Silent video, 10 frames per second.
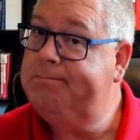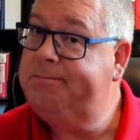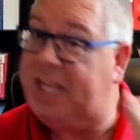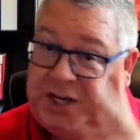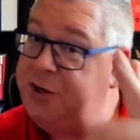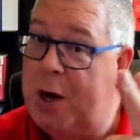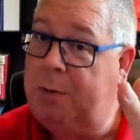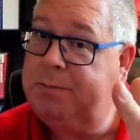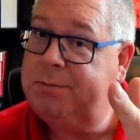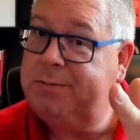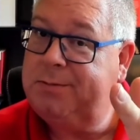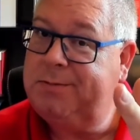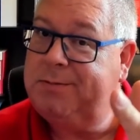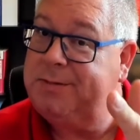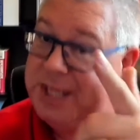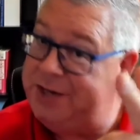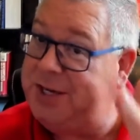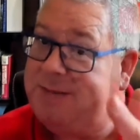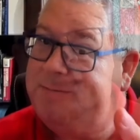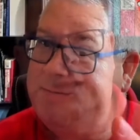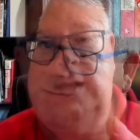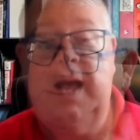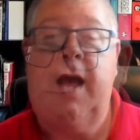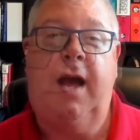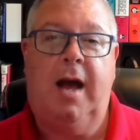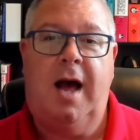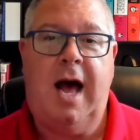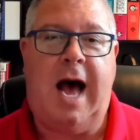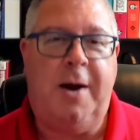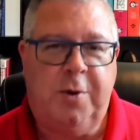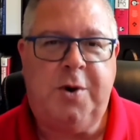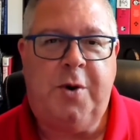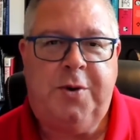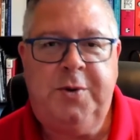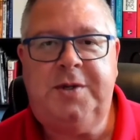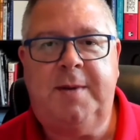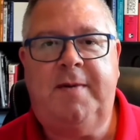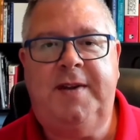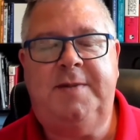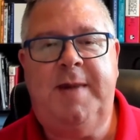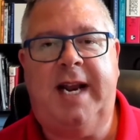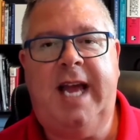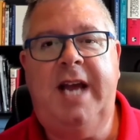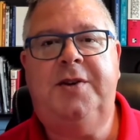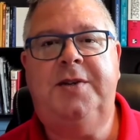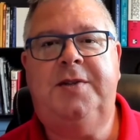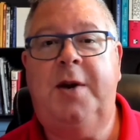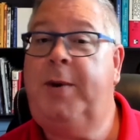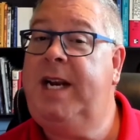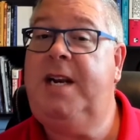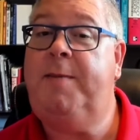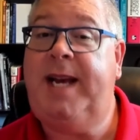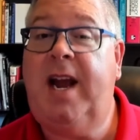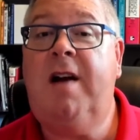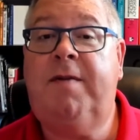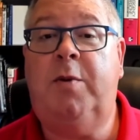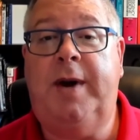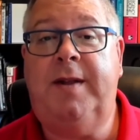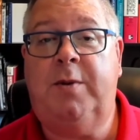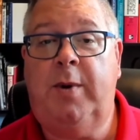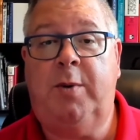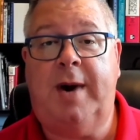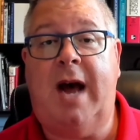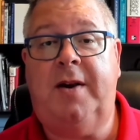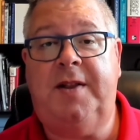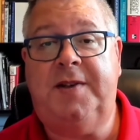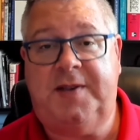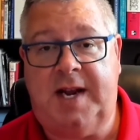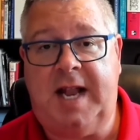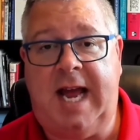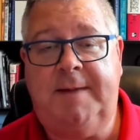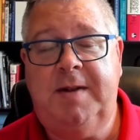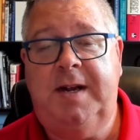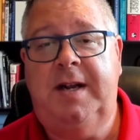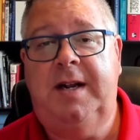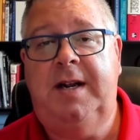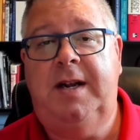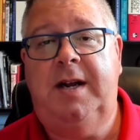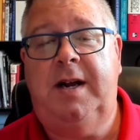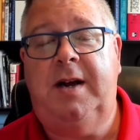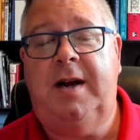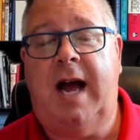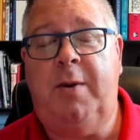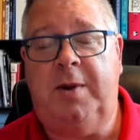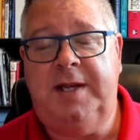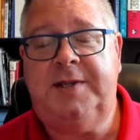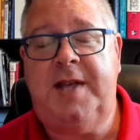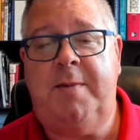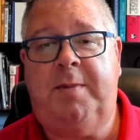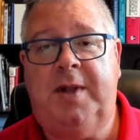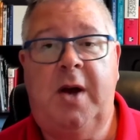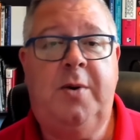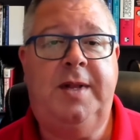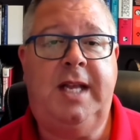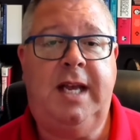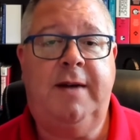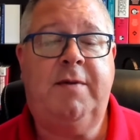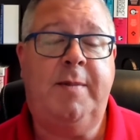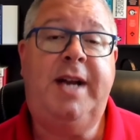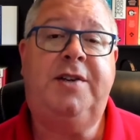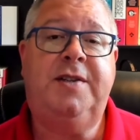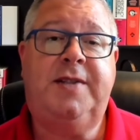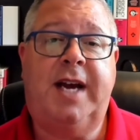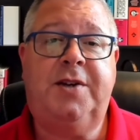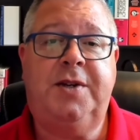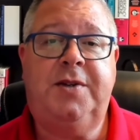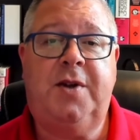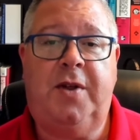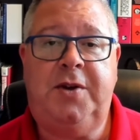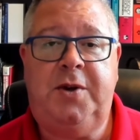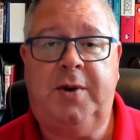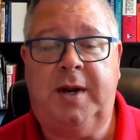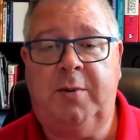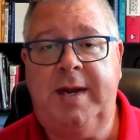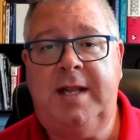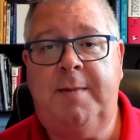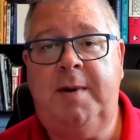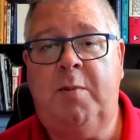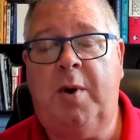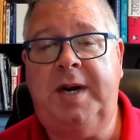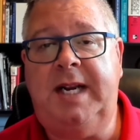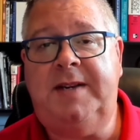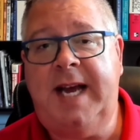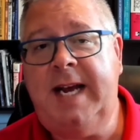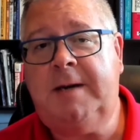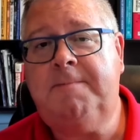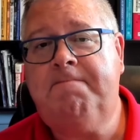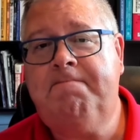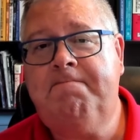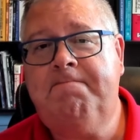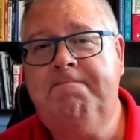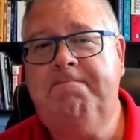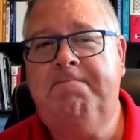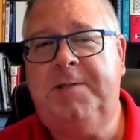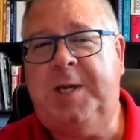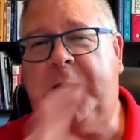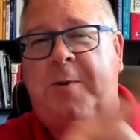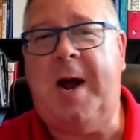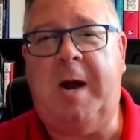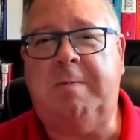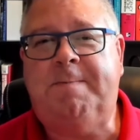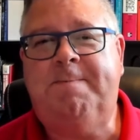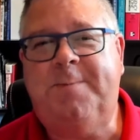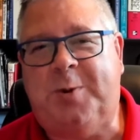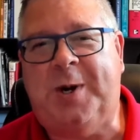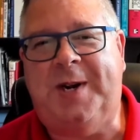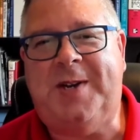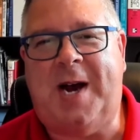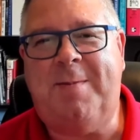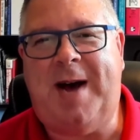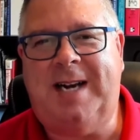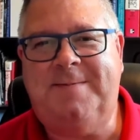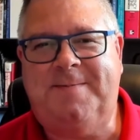Did you know? Did you? I will go through some of these medications that we need to be careful with when we're out in the sunlight. I will list them below in the information section so that you can read them in more detail. Stick around. We're going to talk about it.